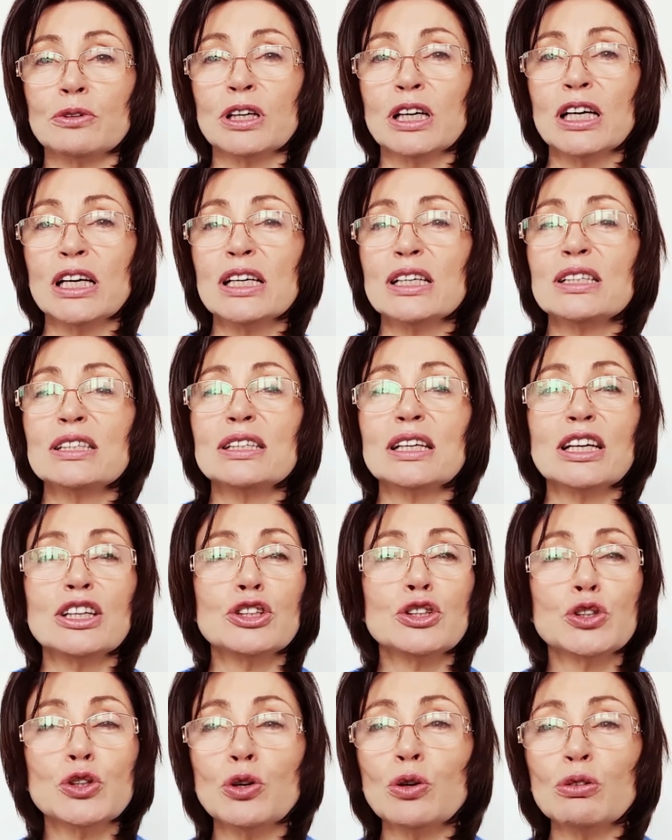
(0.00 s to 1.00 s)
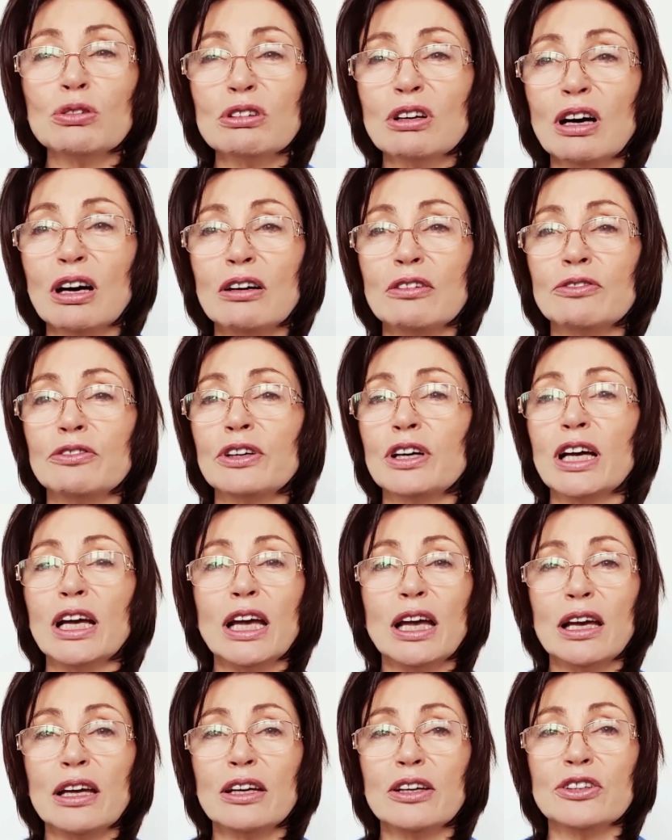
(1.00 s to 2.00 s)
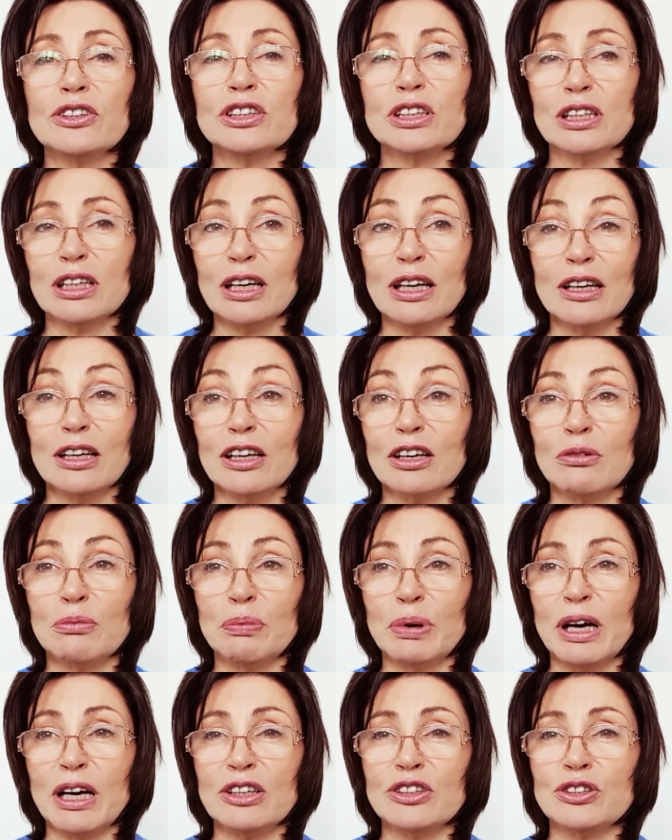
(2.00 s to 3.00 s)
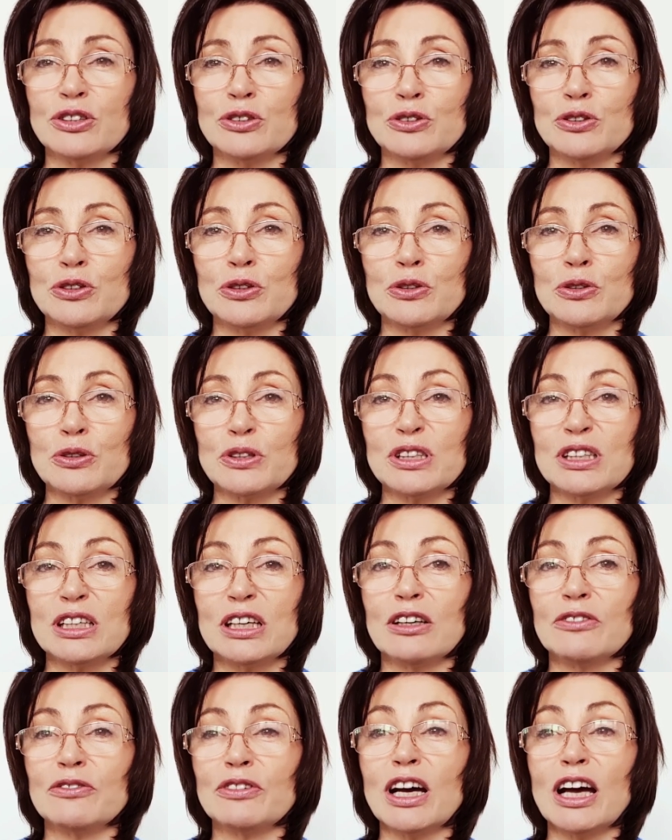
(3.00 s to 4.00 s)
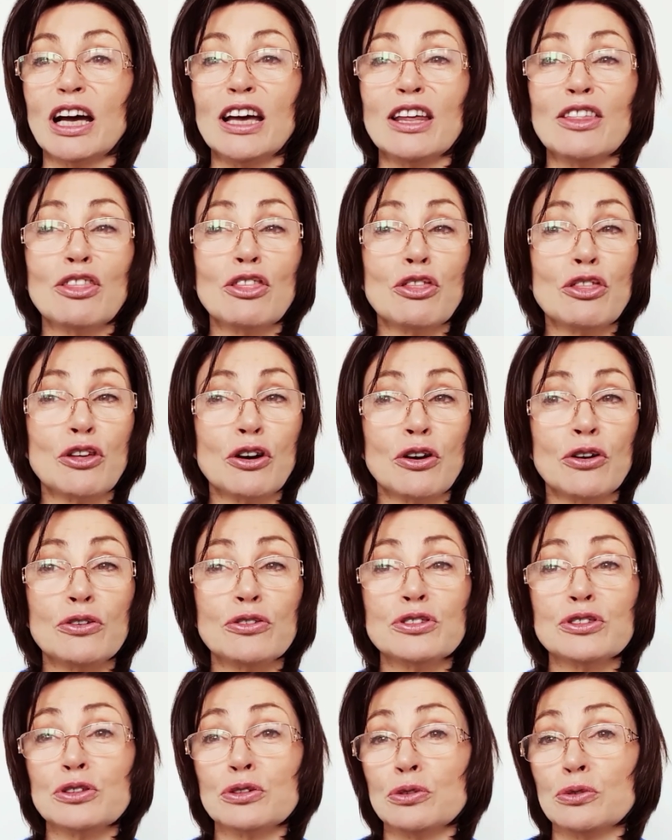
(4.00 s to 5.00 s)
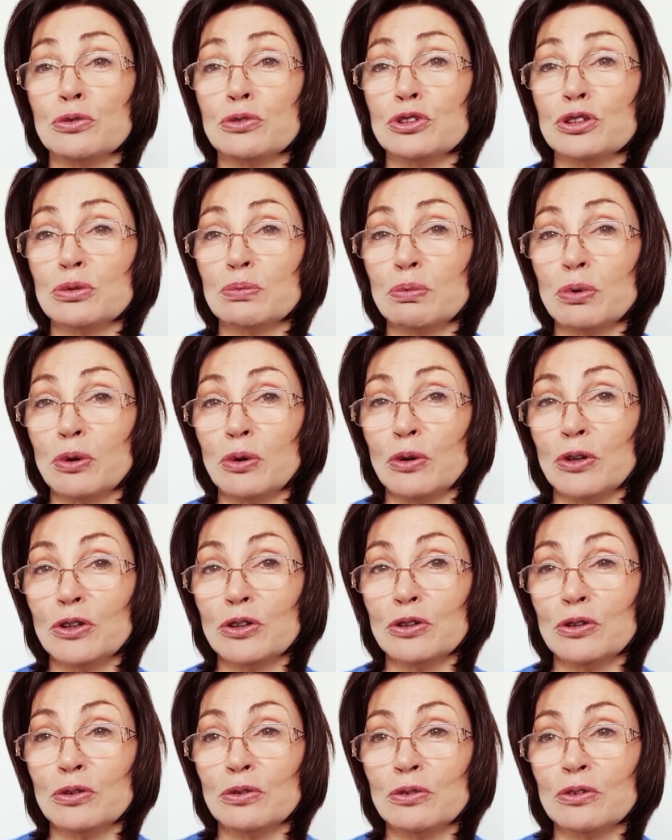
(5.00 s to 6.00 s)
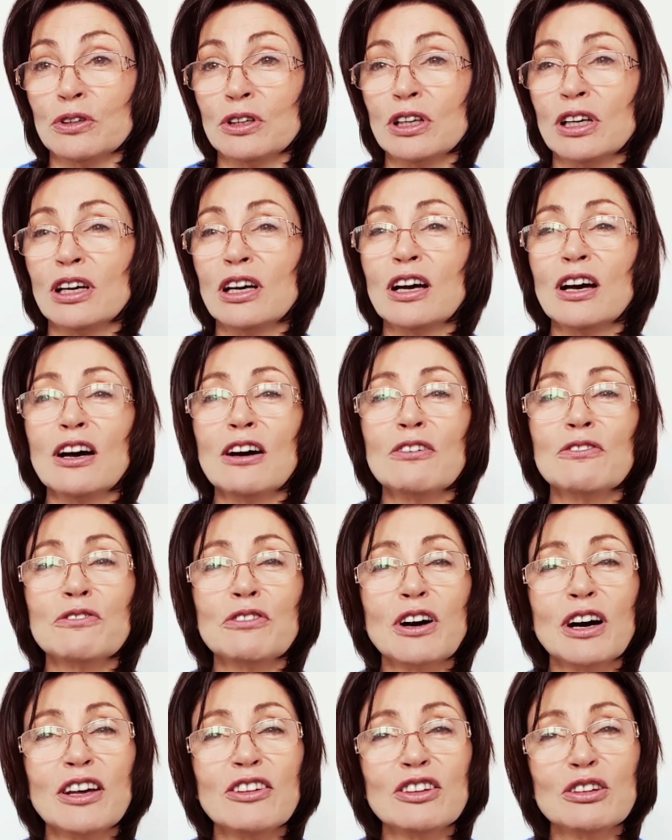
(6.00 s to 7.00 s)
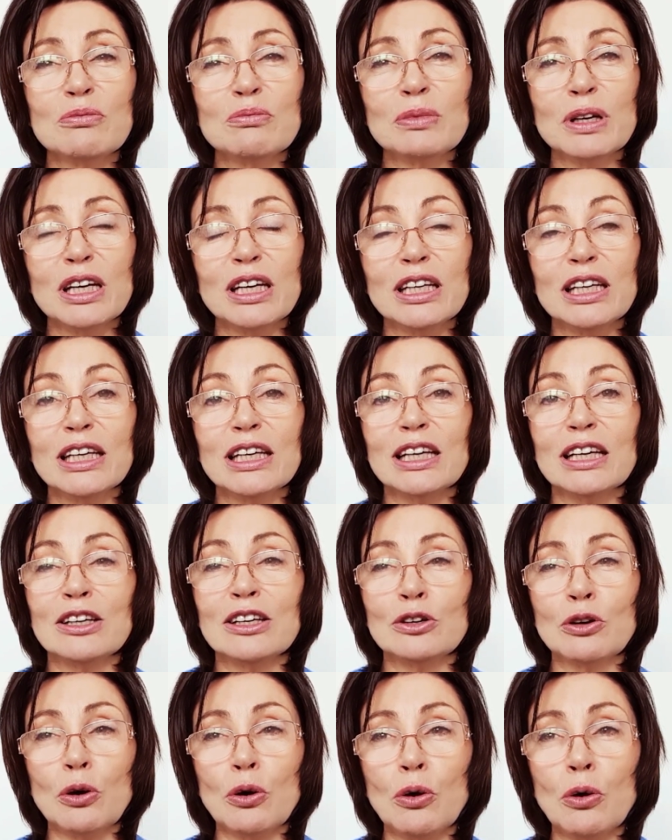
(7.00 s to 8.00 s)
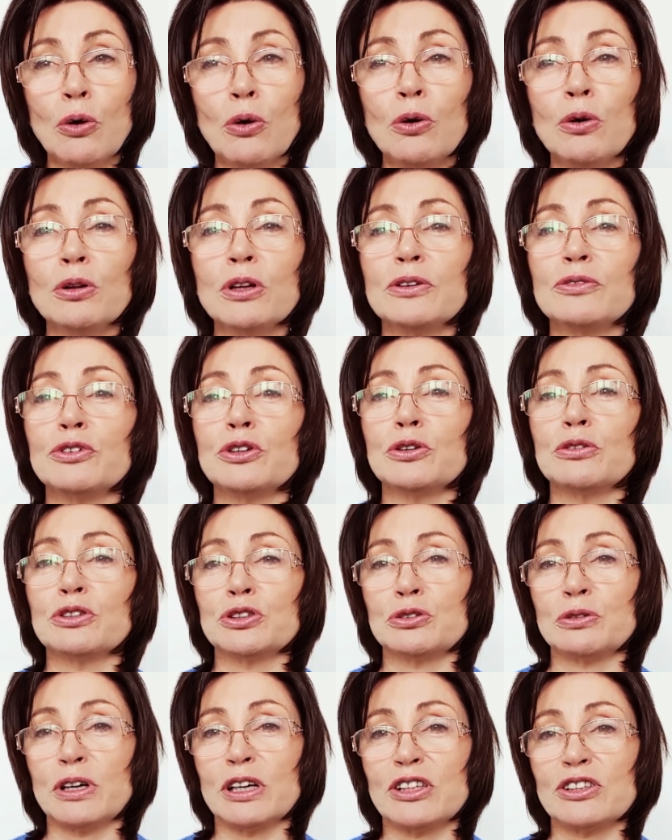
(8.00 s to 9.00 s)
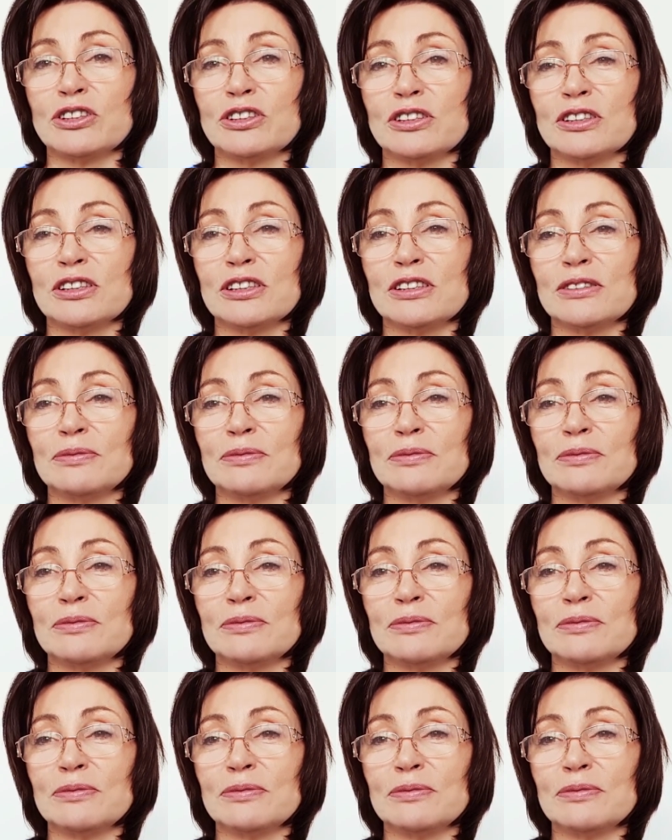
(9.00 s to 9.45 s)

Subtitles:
Send your love, energy, and compassion to yourself and those who support you. Find the meaning in all of your attractions.